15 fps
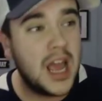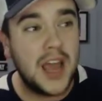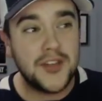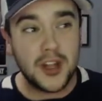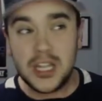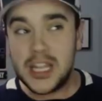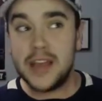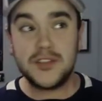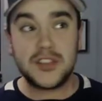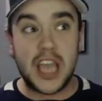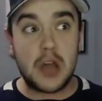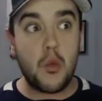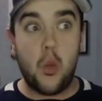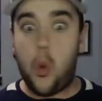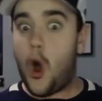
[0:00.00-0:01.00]
The Leafs
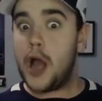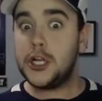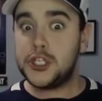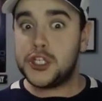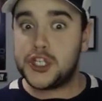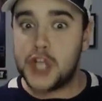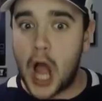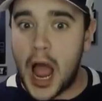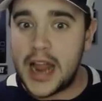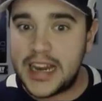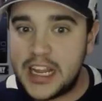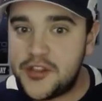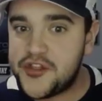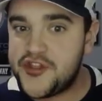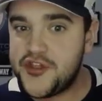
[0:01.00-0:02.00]
get one shot
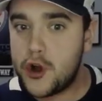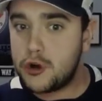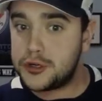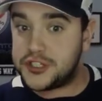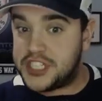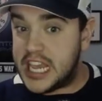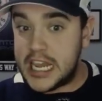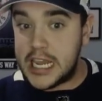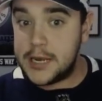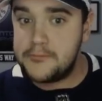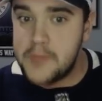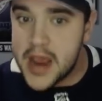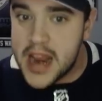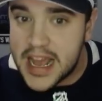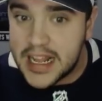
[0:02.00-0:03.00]
in 13
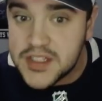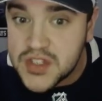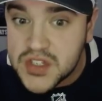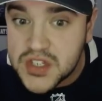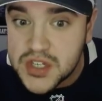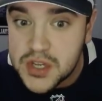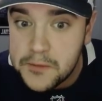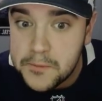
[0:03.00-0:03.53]
minutes.